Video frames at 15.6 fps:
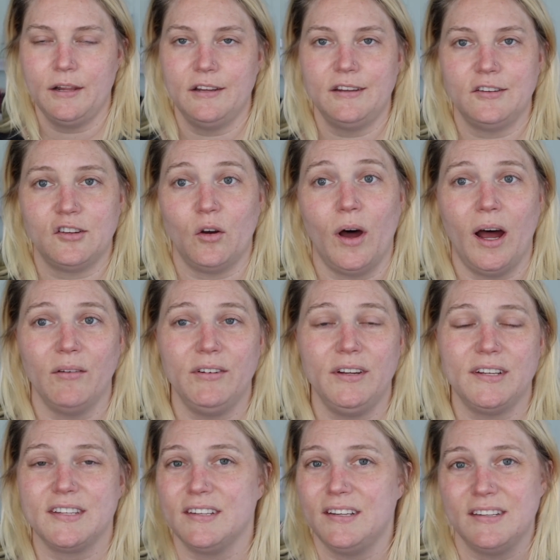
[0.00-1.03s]
So
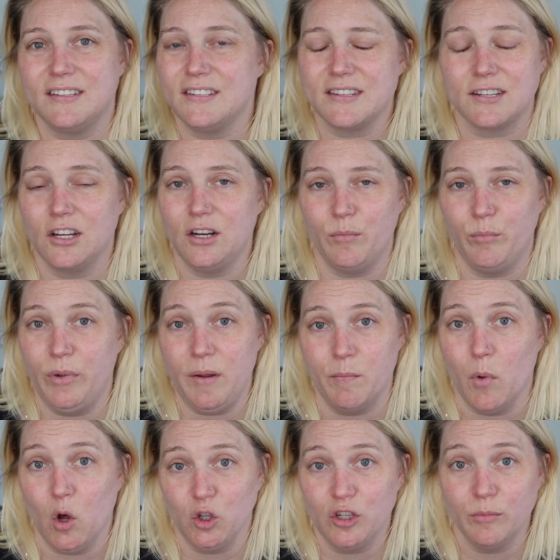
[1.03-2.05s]
obviously this is going to be
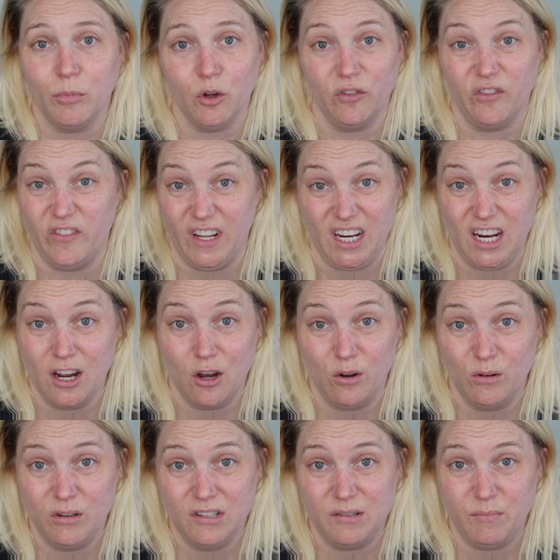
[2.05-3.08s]
multiple
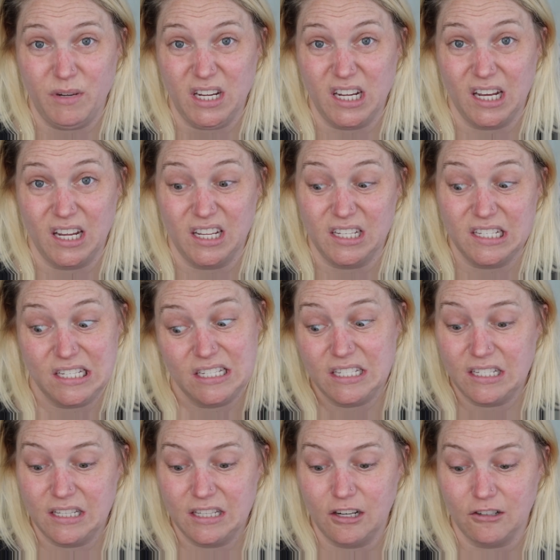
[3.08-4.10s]
videos
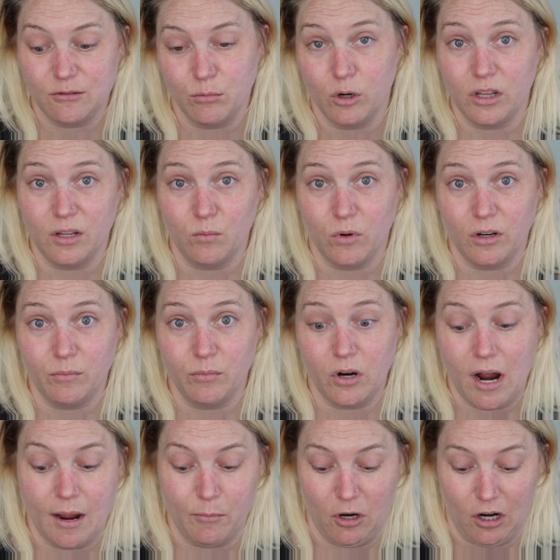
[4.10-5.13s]
because there's more than one
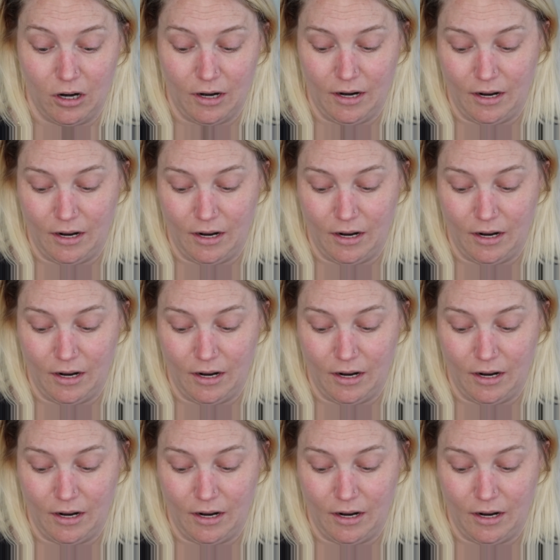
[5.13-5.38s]
primer